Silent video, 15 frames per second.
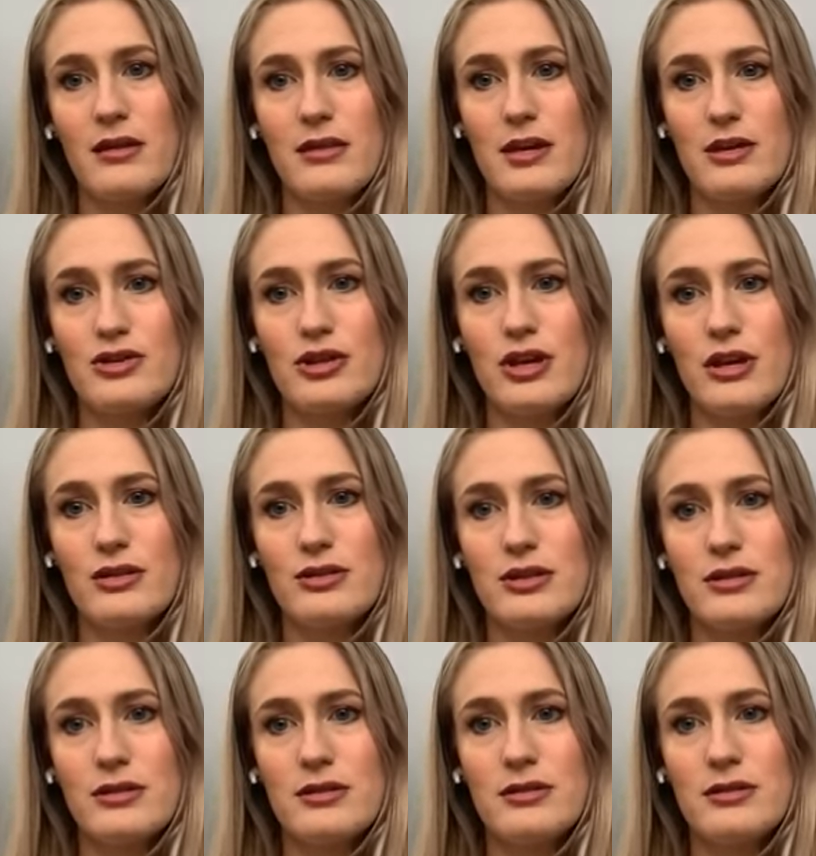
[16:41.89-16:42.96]
that
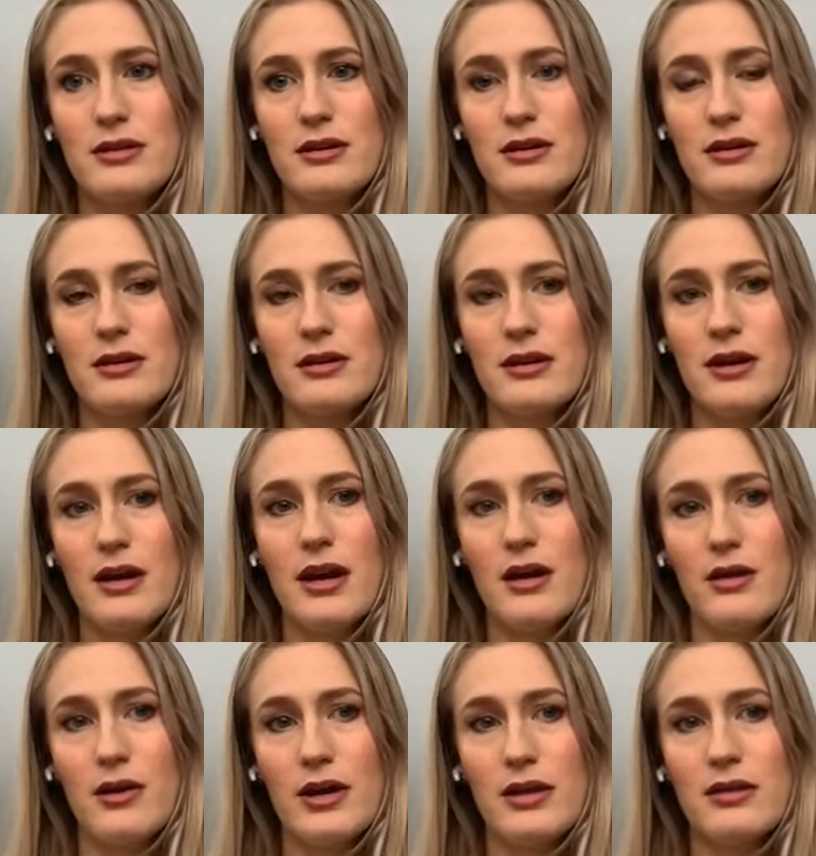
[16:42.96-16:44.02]
changes
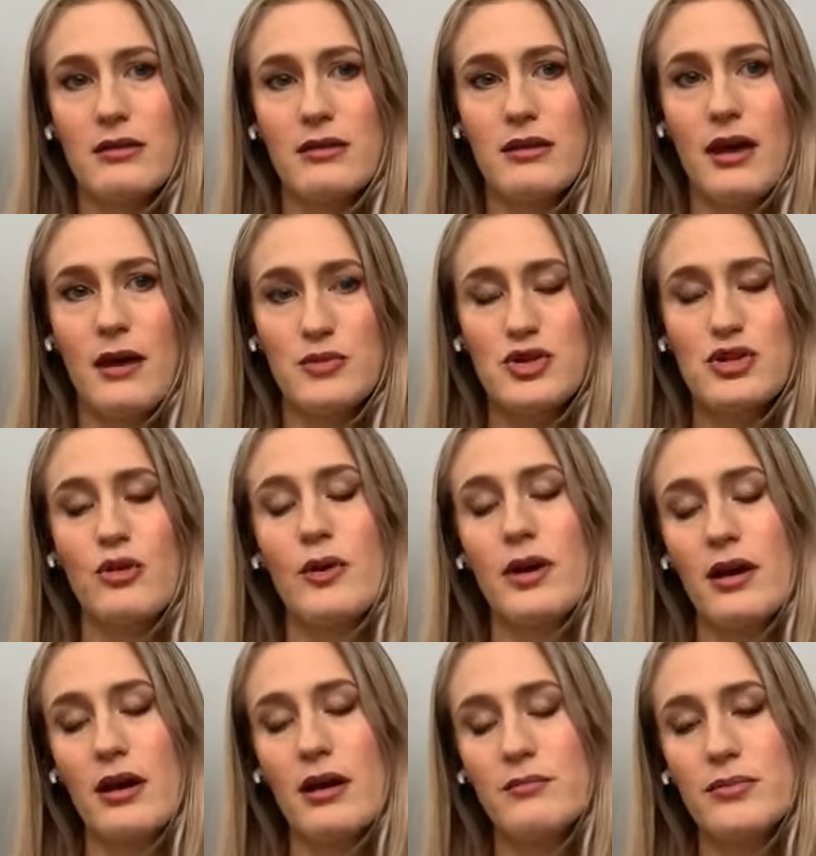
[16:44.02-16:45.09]
how I'm
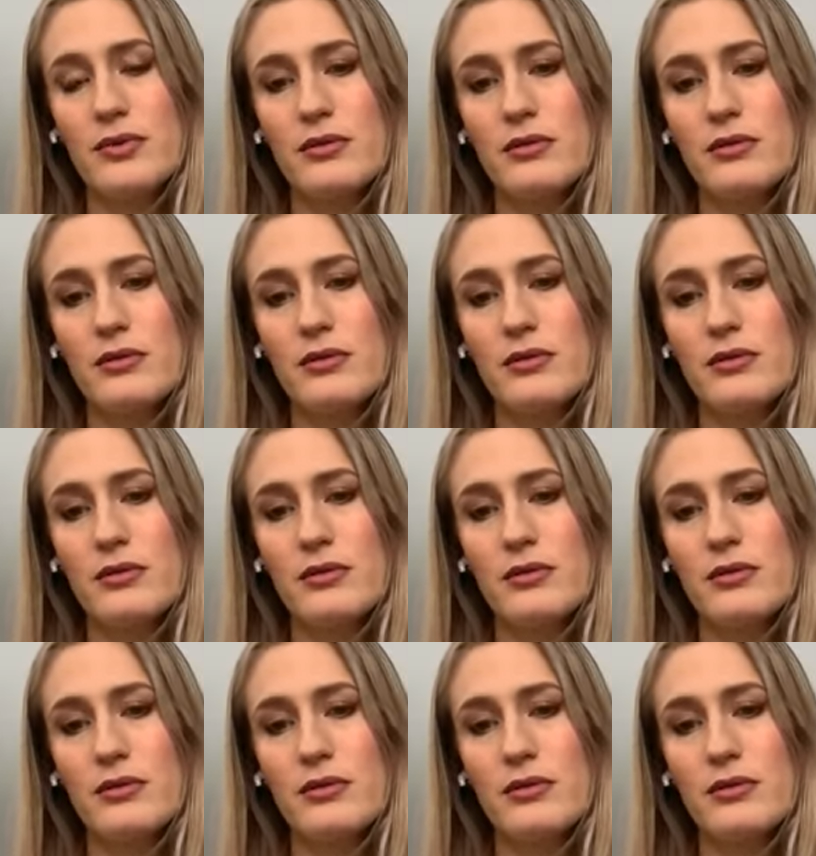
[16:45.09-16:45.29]
showing up.